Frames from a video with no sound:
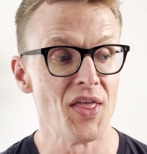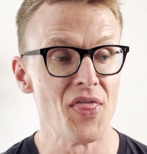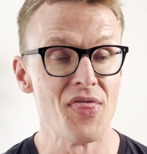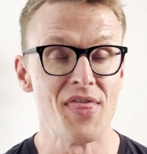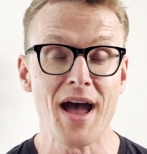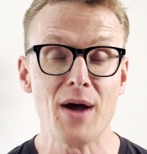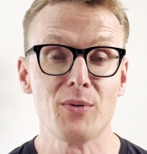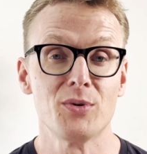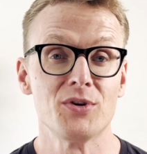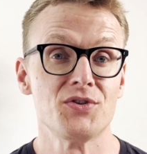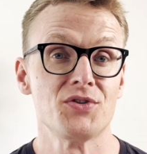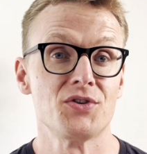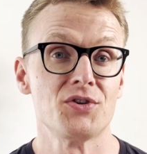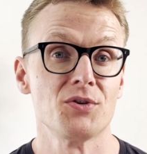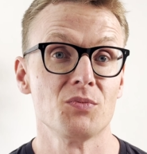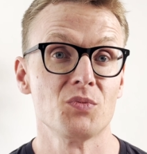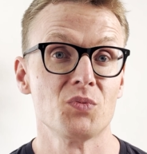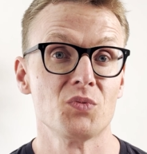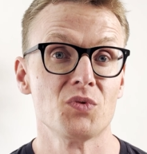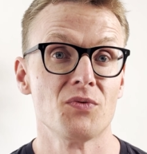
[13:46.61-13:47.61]
That was
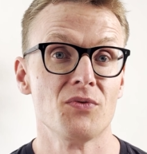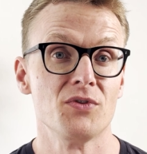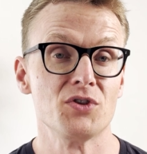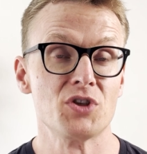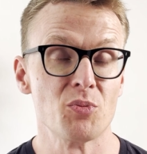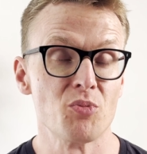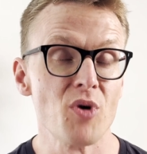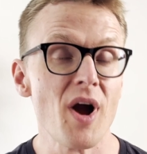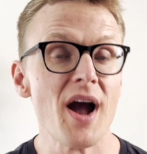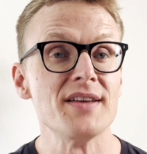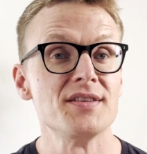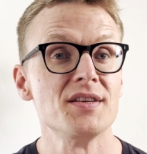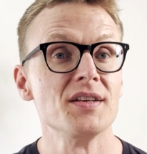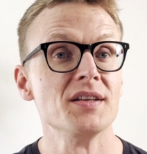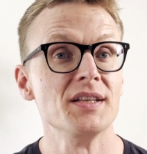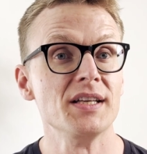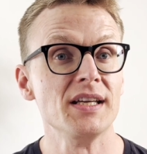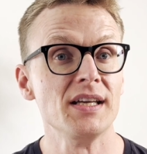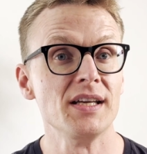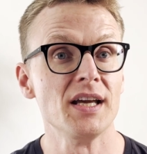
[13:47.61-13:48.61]

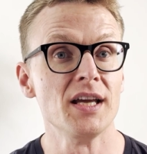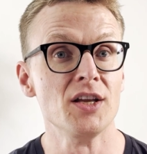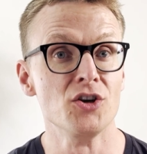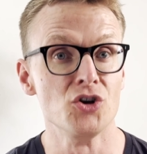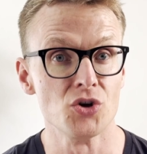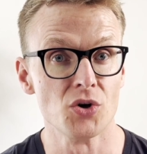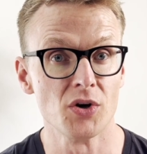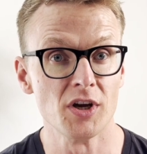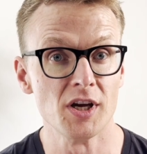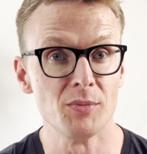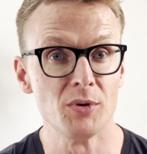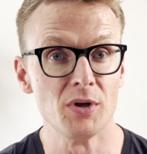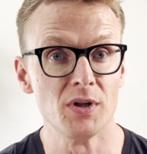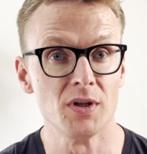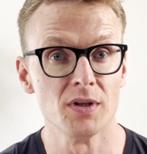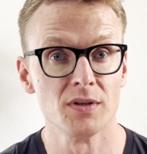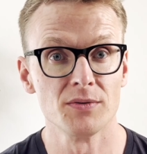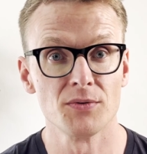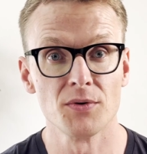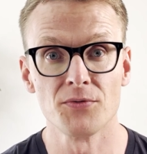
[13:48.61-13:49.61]
surprisingly
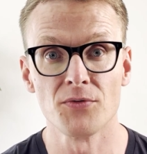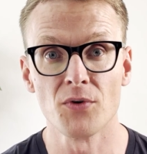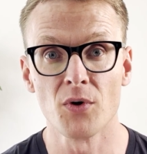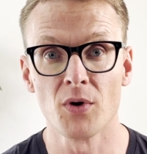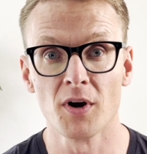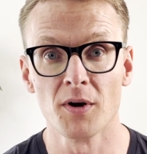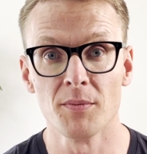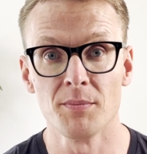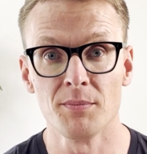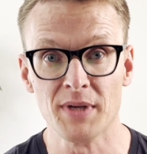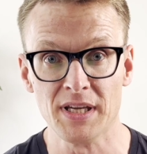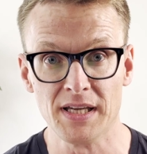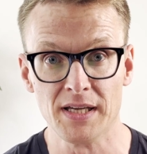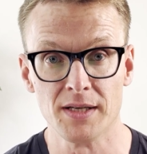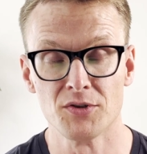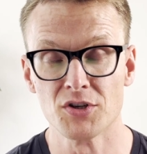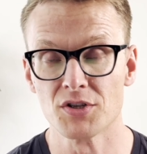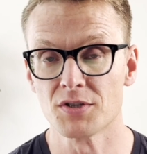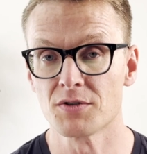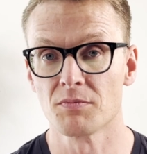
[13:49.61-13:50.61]
enjoyable for me,
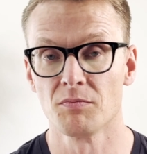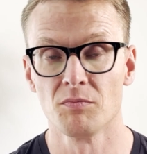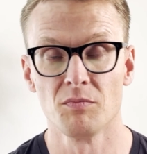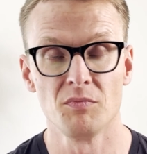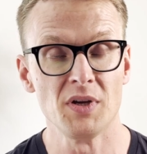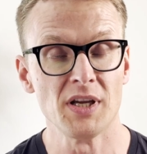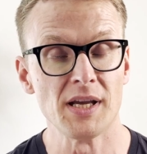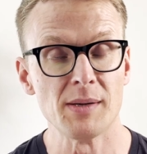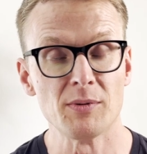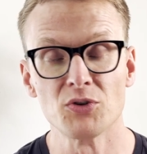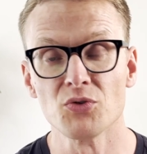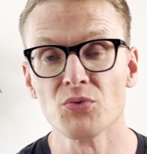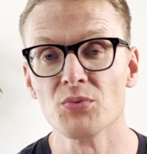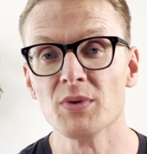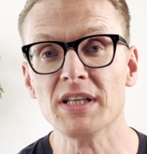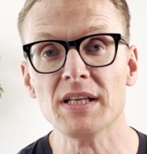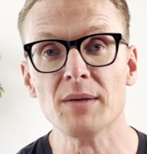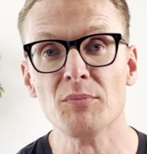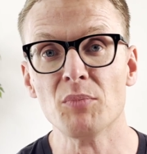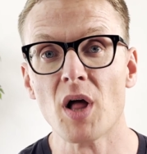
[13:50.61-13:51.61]
just being able to
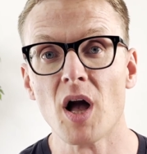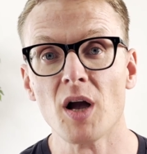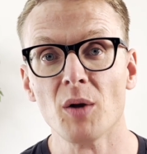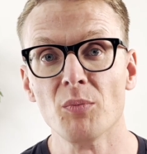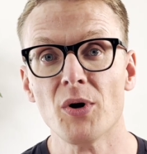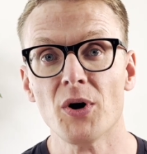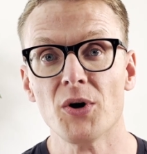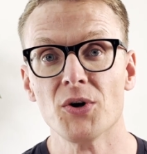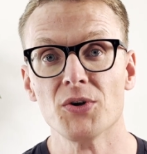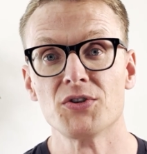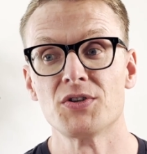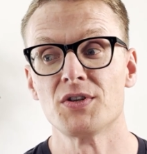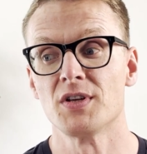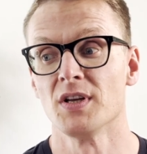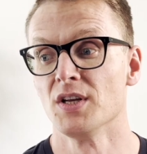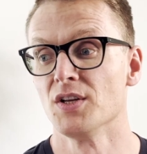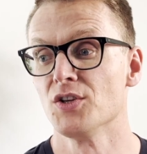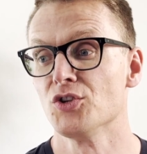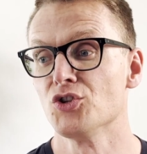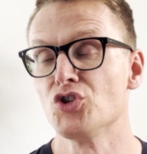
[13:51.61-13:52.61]
read a blog post,
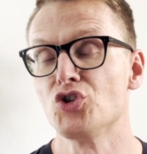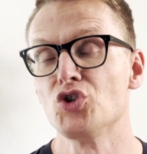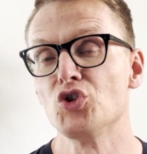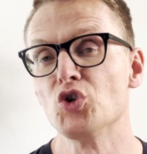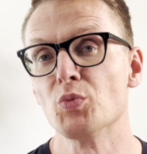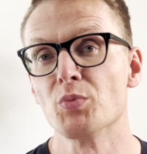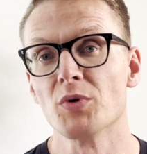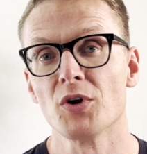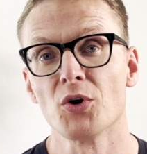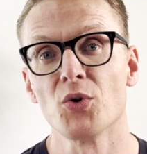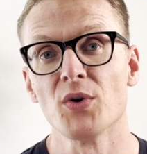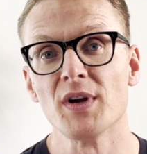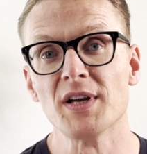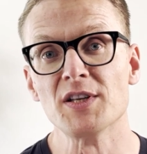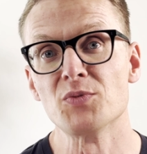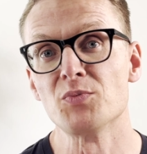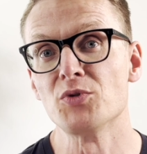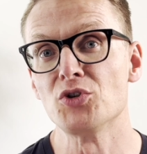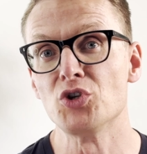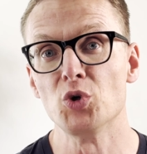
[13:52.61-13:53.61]
super
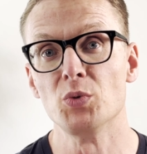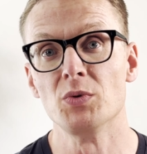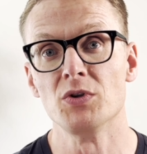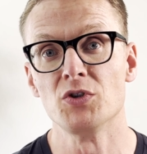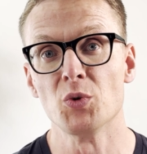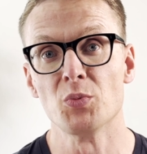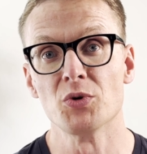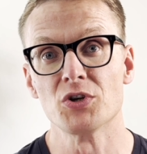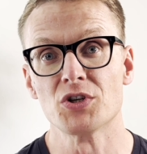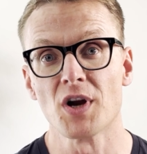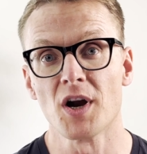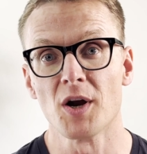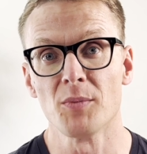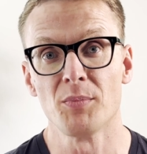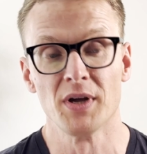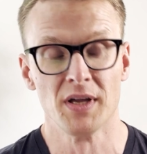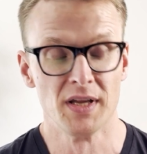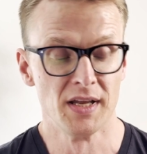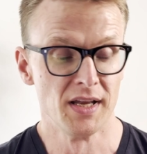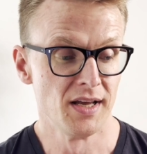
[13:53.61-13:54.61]
crisp, super
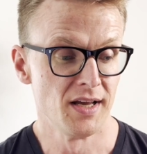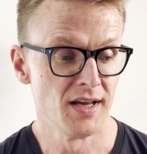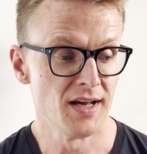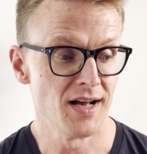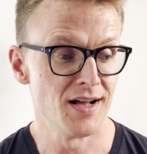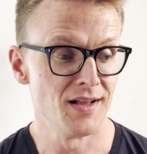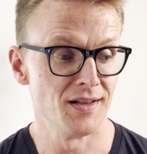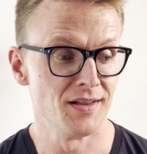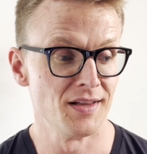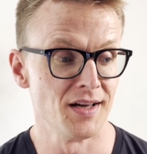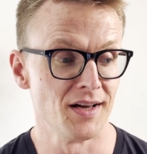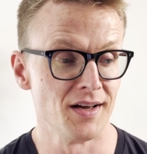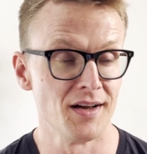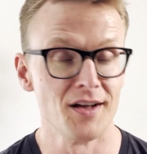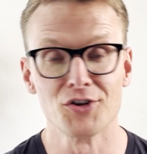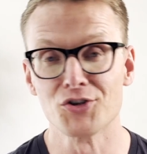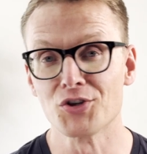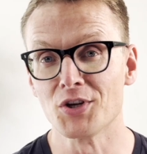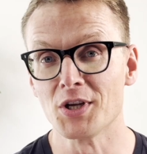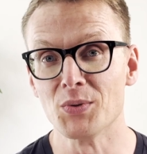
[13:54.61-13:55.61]
sharp.
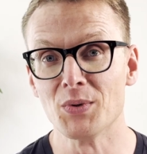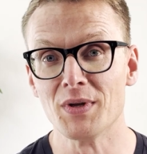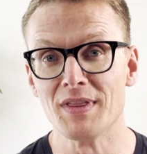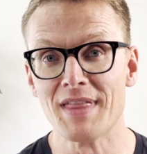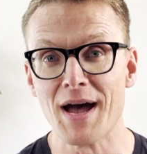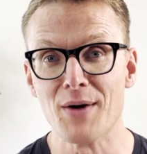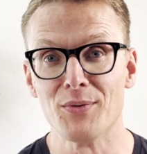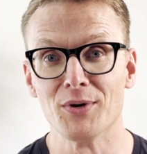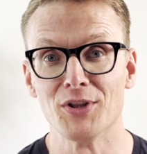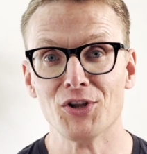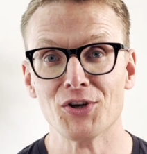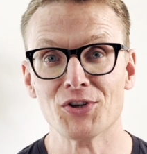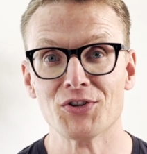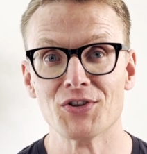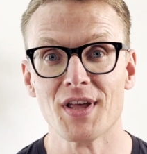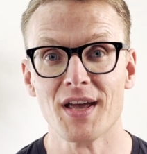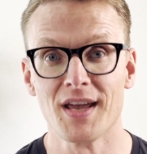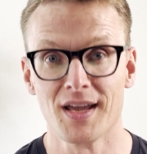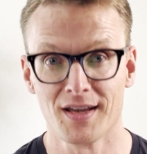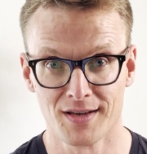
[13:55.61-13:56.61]
I'll show you what that one looks
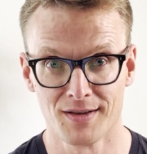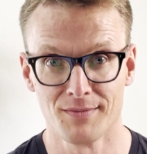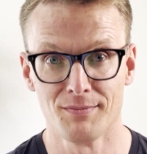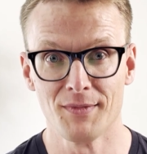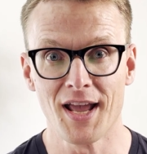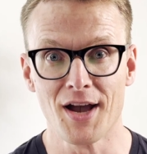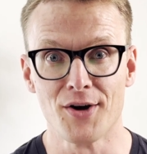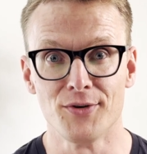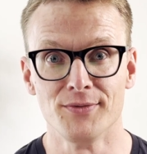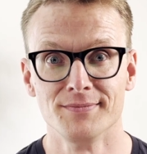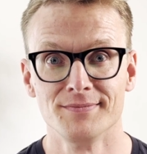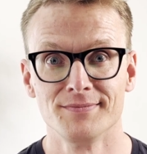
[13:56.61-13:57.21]
like now.